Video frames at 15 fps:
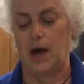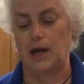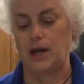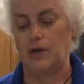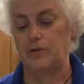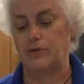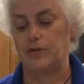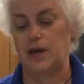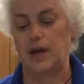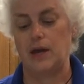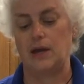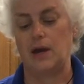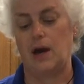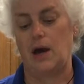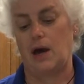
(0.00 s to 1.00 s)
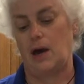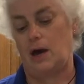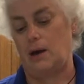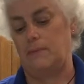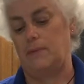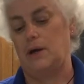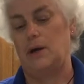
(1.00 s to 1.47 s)
Another thing,
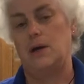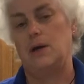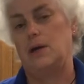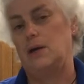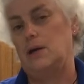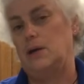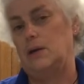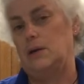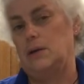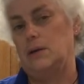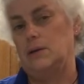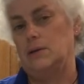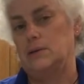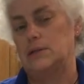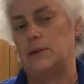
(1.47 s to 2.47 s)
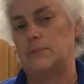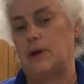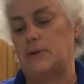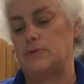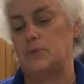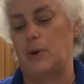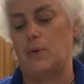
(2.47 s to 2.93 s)
sometimes